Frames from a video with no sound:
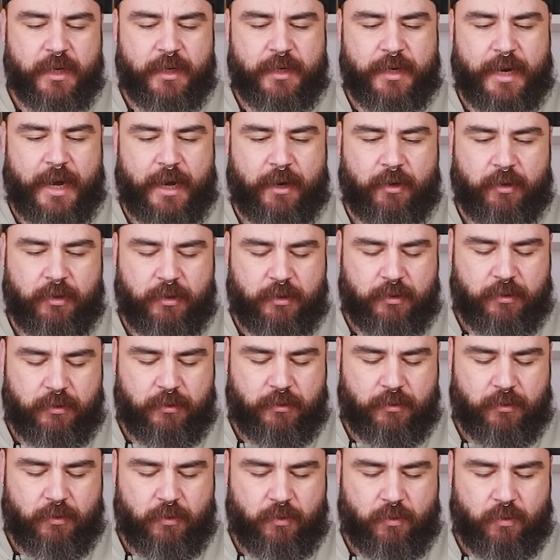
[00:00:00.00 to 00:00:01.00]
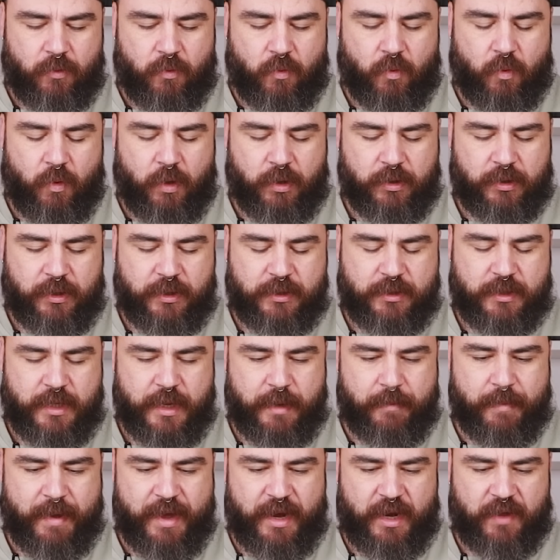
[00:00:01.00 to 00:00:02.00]
Now, what is
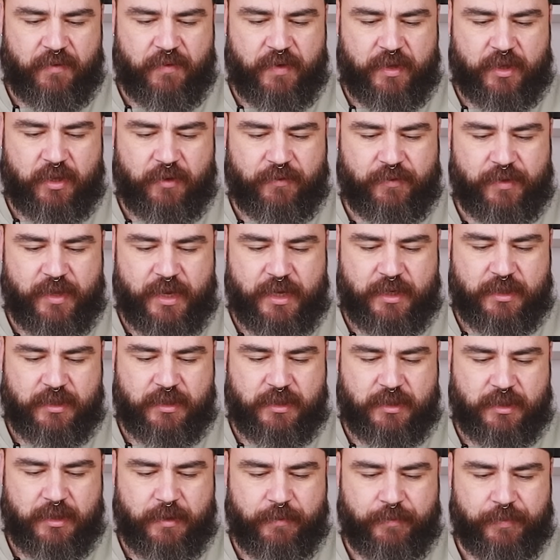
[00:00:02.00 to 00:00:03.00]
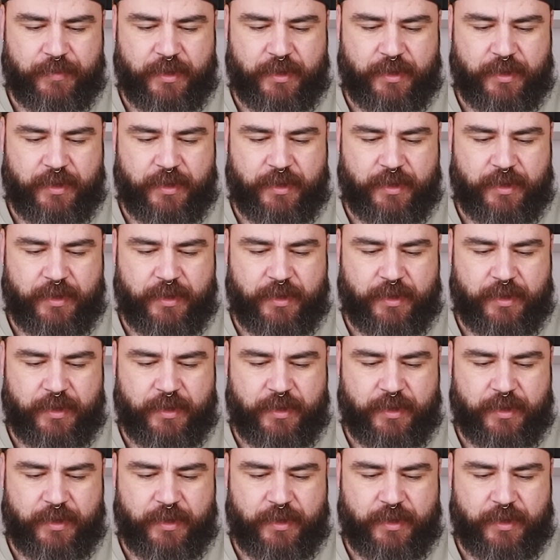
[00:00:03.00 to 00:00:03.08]
the benefit of this?